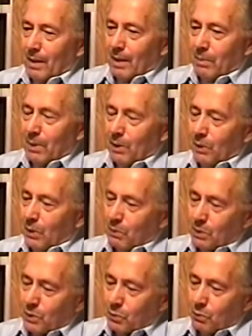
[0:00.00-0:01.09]
I mean, there
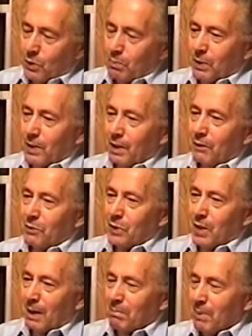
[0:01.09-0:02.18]
was a rumor that if you
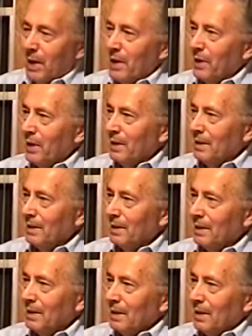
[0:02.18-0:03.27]
got married,
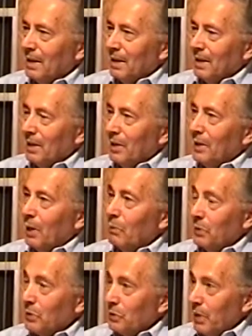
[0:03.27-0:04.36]
they
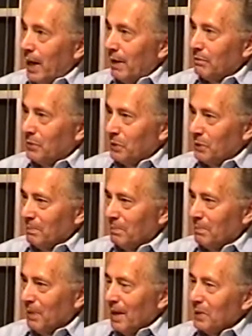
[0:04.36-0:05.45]
wouldn't draft you.
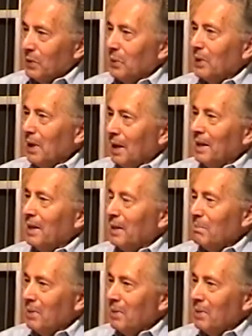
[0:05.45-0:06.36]
So a lot of them